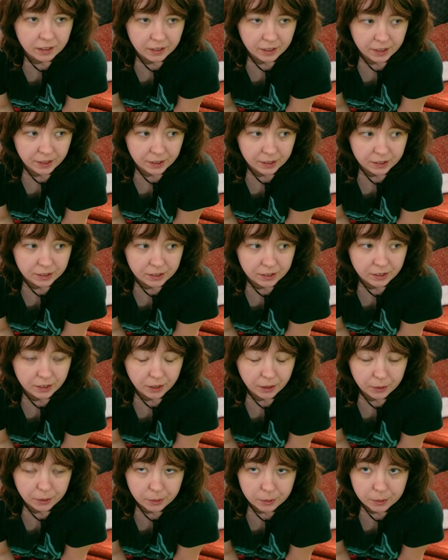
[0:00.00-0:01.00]
It is
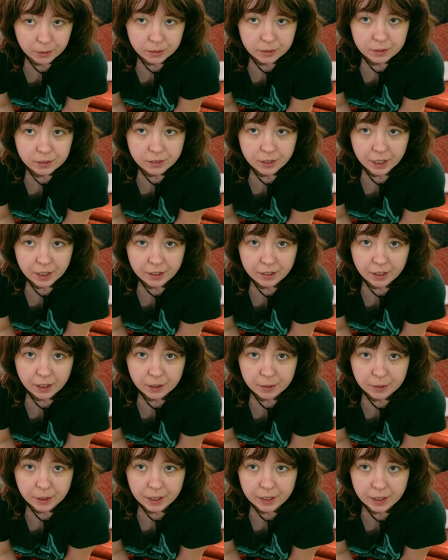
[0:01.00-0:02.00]
so nice
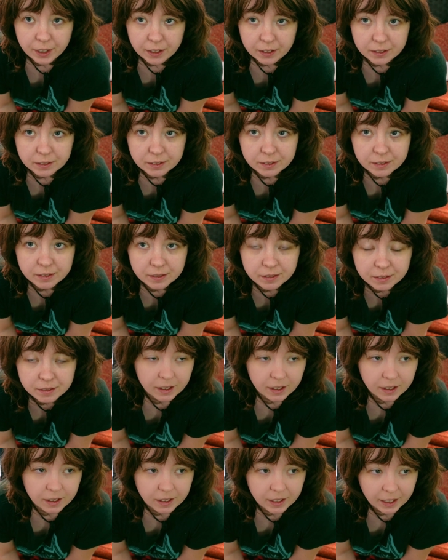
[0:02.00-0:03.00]
out right now.
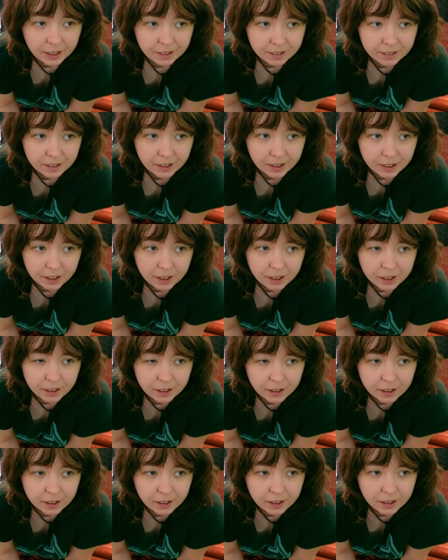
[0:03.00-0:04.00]
It's like
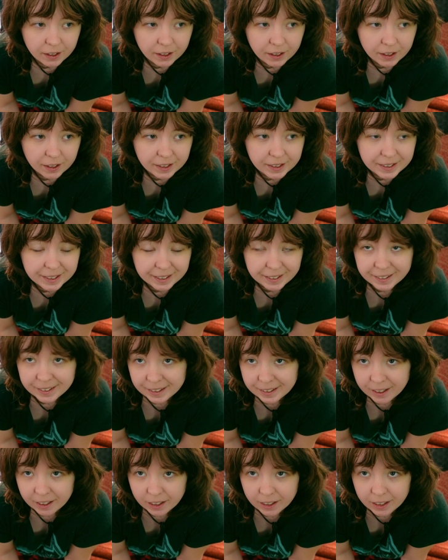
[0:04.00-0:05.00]

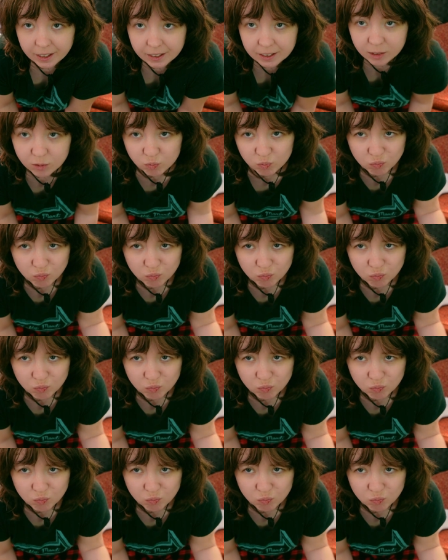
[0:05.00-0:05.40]
69